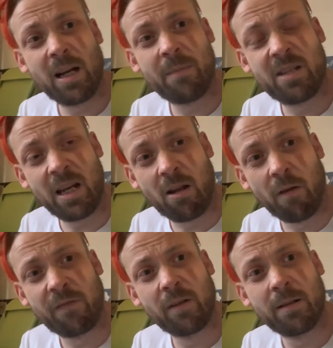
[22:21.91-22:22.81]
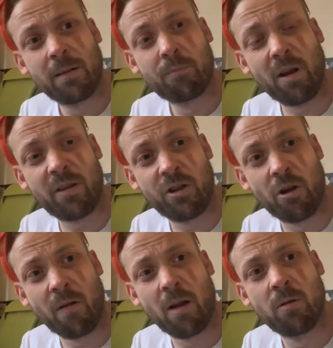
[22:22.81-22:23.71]
name's Dick Coughlan, Brother
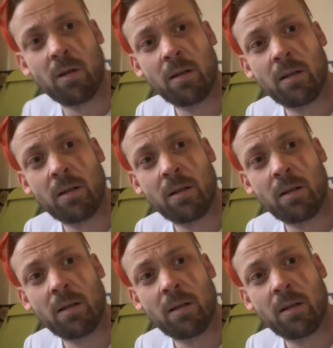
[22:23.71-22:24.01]
Neuro.